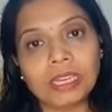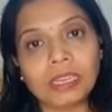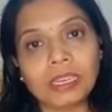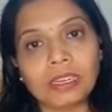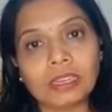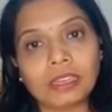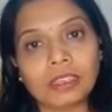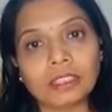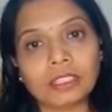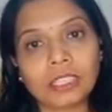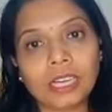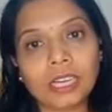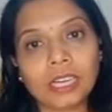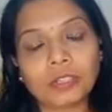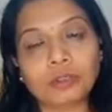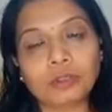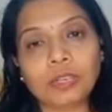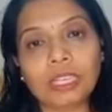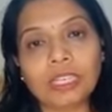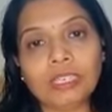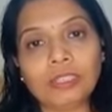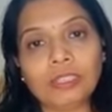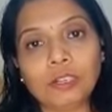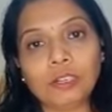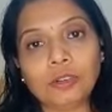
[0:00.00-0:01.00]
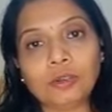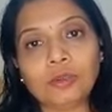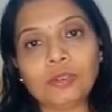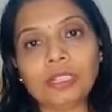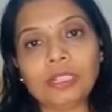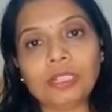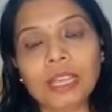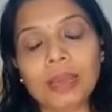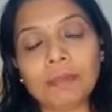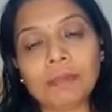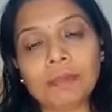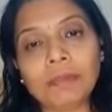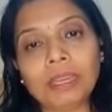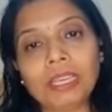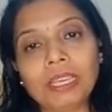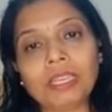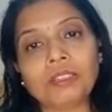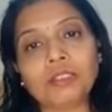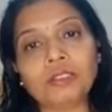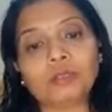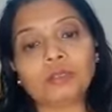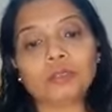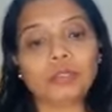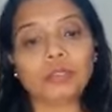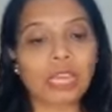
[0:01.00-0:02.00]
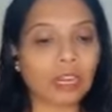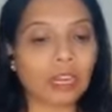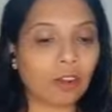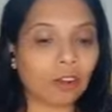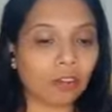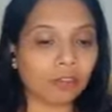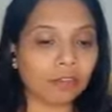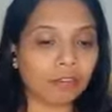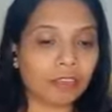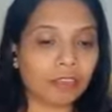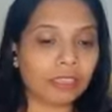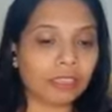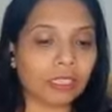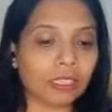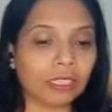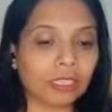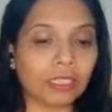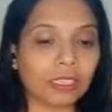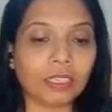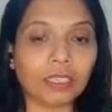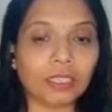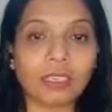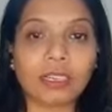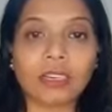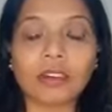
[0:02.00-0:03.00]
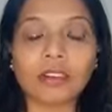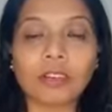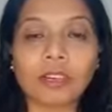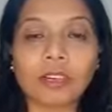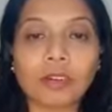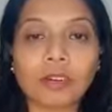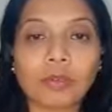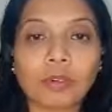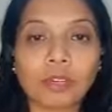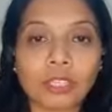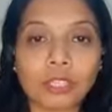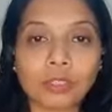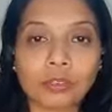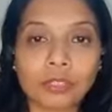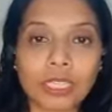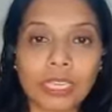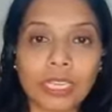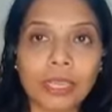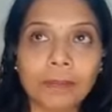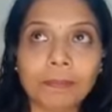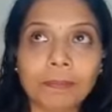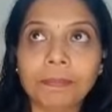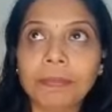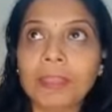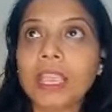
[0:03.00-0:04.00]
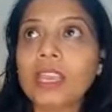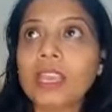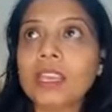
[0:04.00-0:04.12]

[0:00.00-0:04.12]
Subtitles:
Try to include them into along with what you say,